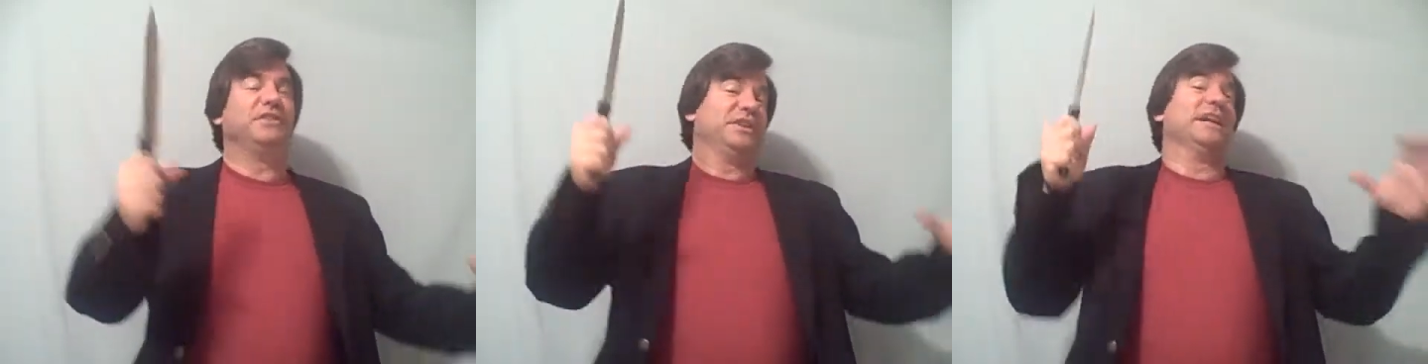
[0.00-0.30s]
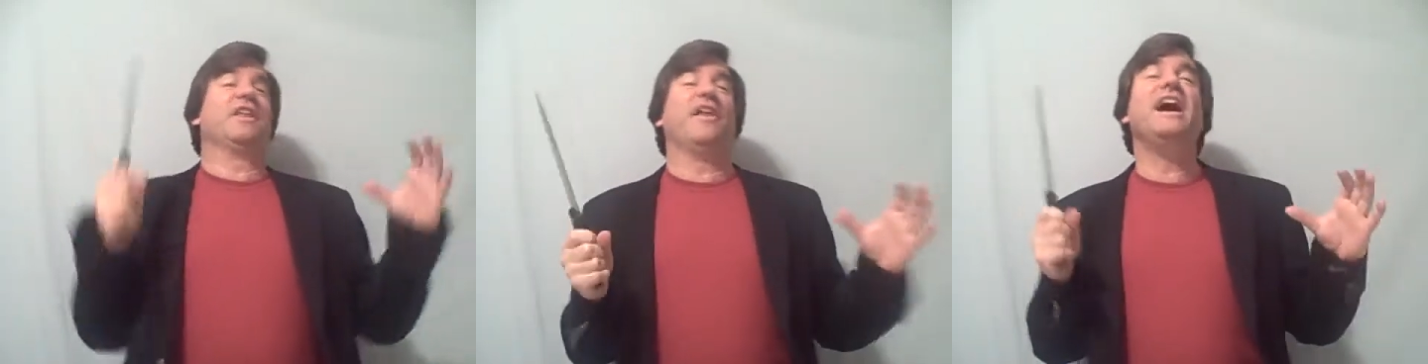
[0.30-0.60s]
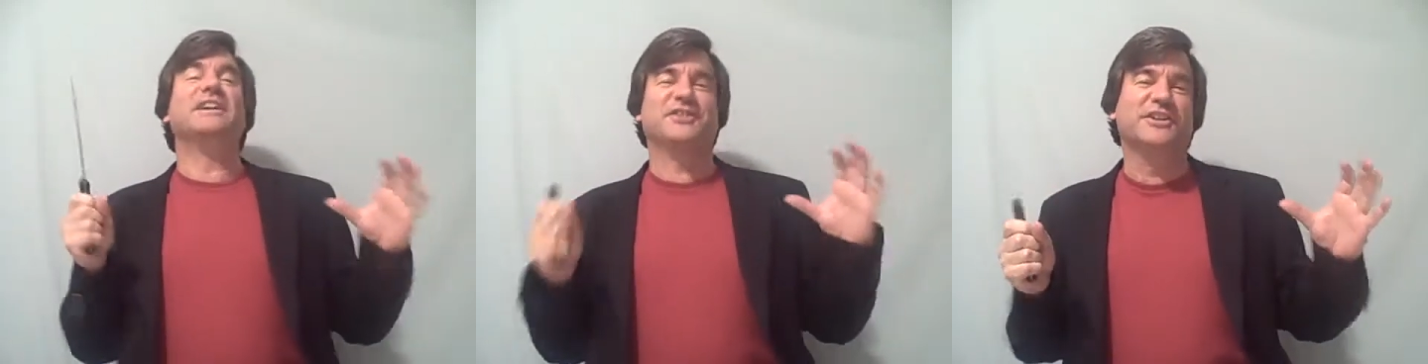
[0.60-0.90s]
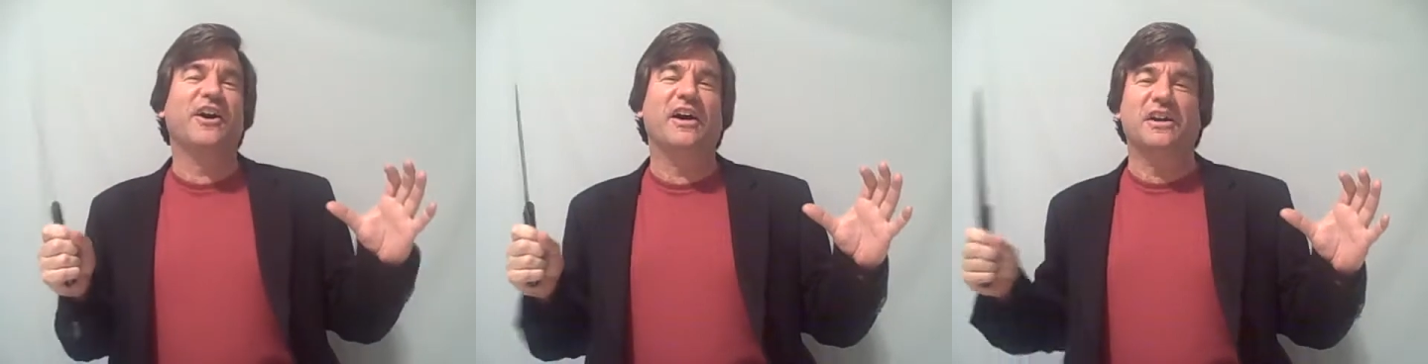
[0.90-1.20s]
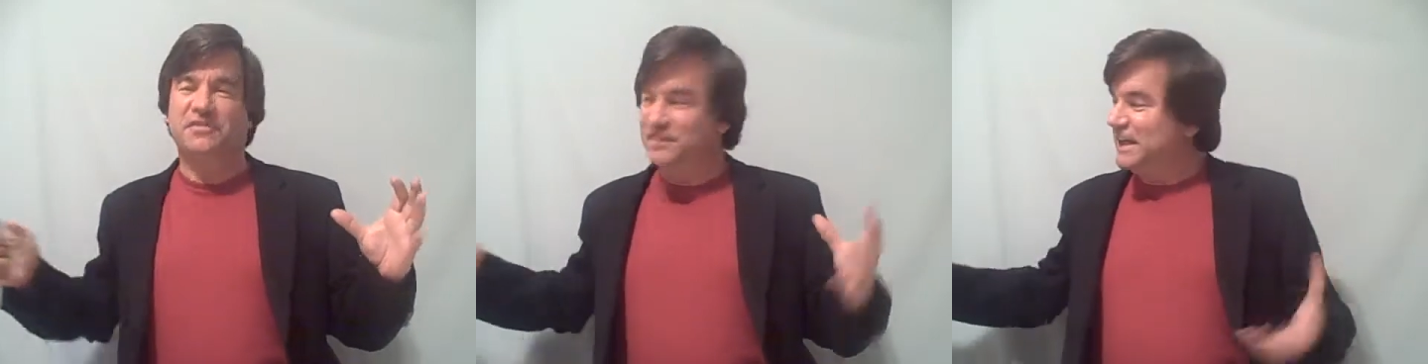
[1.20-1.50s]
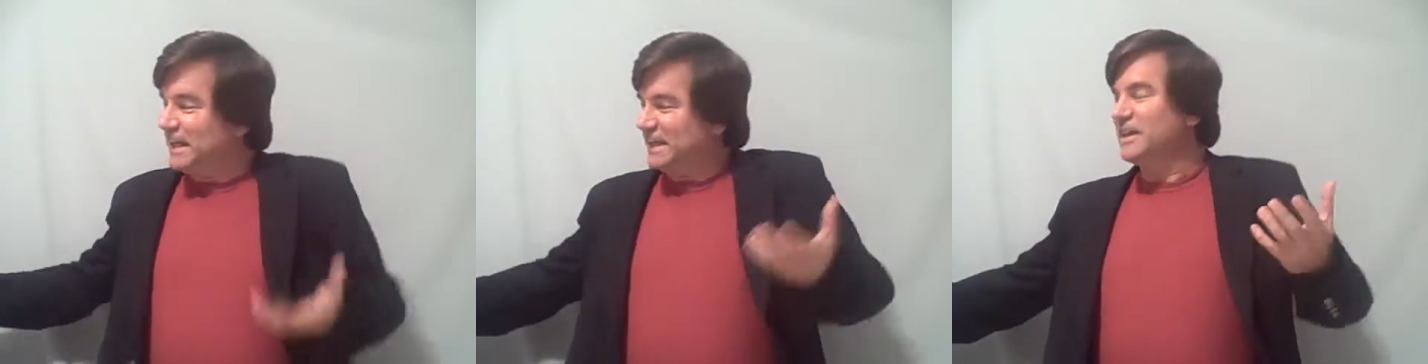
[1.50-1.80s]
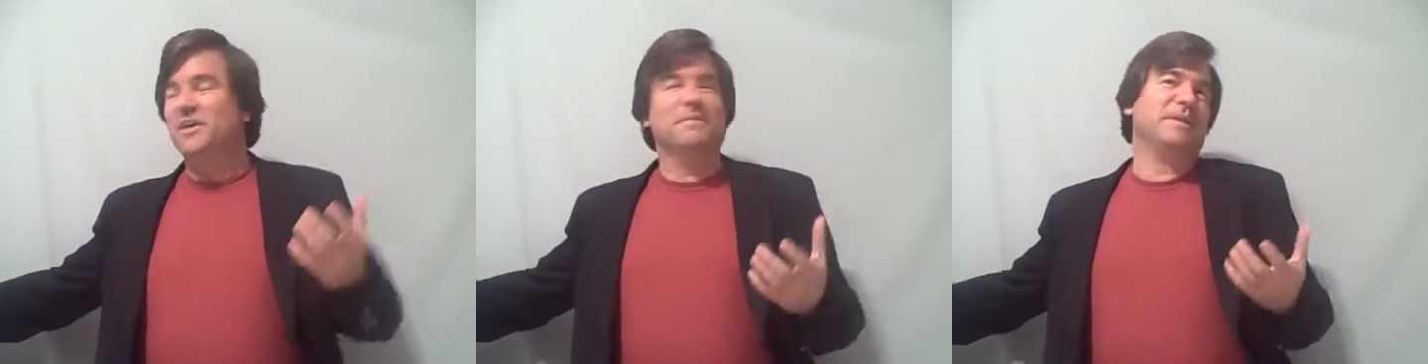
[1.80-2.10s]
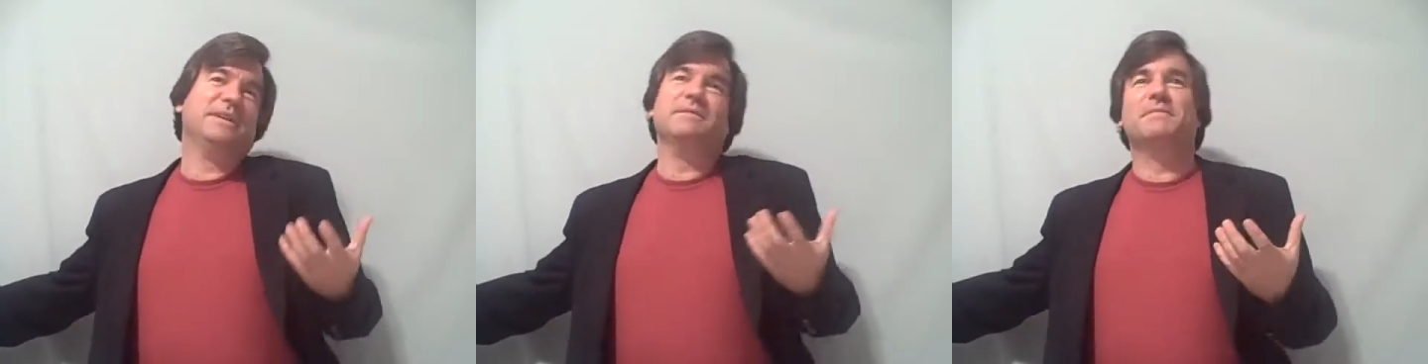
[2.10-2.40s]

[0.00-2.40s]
He said, now that's a knife you know, maybe,